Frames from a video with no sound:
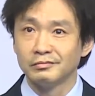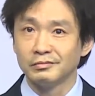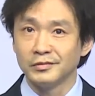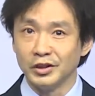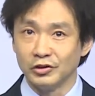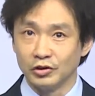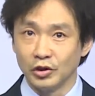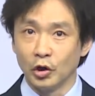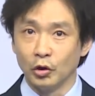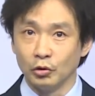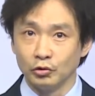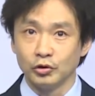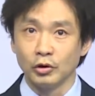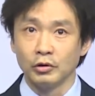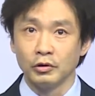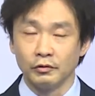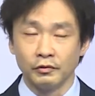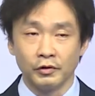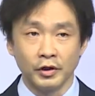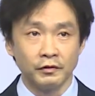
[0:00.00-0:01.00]
He's
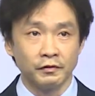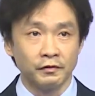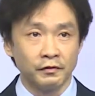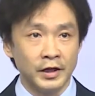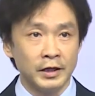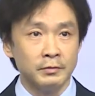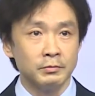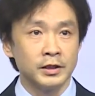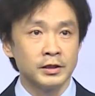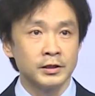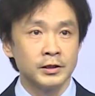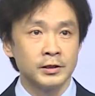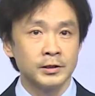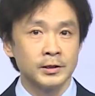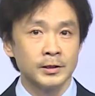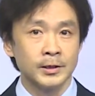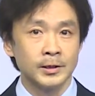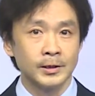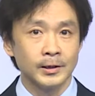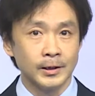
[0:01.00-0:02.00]
also a very famous
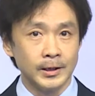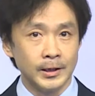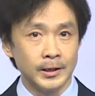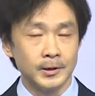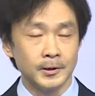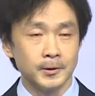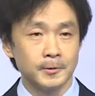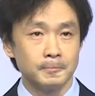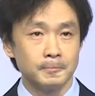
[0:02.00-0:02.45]
leader.